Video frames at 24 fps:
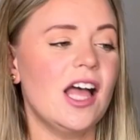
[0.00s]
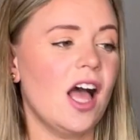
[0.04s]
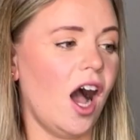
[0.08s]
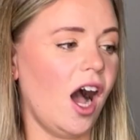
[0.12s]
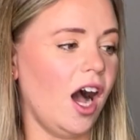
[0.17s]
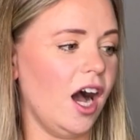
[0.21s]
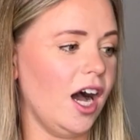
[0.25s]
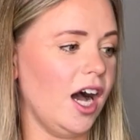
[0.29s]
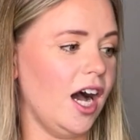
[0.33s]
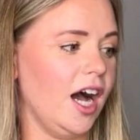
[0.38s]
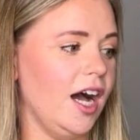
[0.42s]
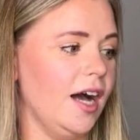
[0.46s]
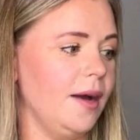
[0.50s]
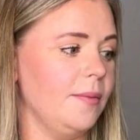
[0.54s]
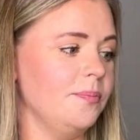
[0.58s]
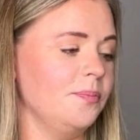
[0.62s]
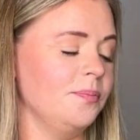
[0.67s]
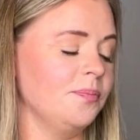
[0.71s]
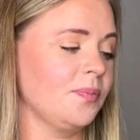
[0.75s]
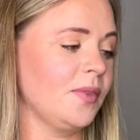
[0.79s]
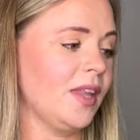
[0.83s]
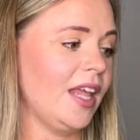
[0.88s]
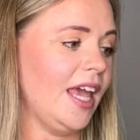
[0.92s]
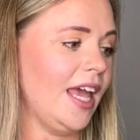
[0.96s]

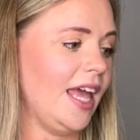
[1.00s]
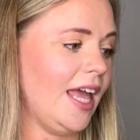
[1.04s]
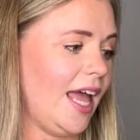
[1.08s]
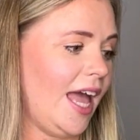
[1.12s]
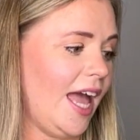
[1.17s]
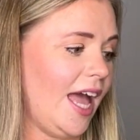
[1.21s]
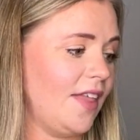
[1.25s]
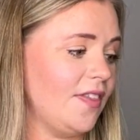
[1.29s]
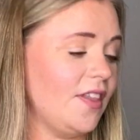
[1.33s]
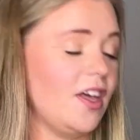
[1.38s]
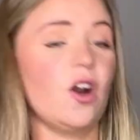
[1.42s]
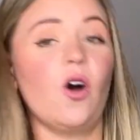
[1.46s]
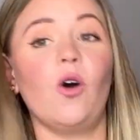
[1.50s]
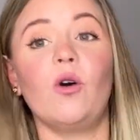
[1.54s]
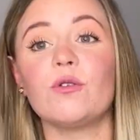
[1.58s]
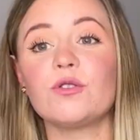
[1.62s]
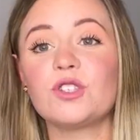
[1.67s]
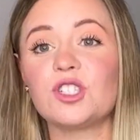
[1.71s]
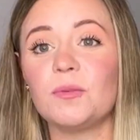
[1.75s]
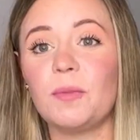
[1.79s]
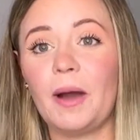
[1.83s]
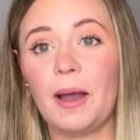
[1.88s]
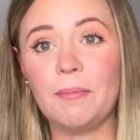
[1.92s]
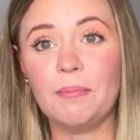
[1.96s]
and then also
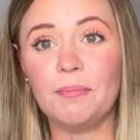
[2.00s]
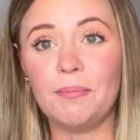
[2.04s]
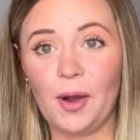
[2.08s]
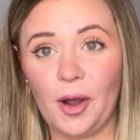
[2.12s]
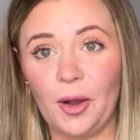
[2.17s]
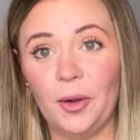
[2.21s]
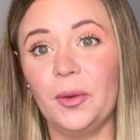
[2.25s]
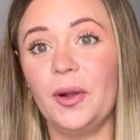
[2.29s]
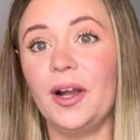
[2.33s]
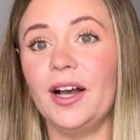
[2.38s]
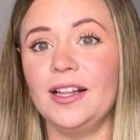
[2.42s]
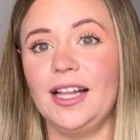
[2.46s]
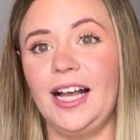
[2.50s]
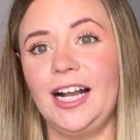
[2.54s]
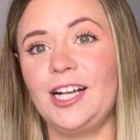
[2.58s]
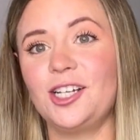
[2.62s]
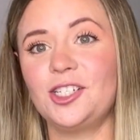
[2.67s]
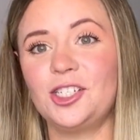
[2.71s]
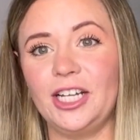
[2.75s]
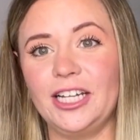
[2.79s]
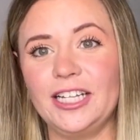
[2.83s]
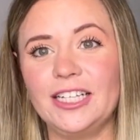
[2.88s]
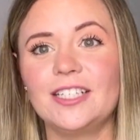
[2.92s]
my bow collection.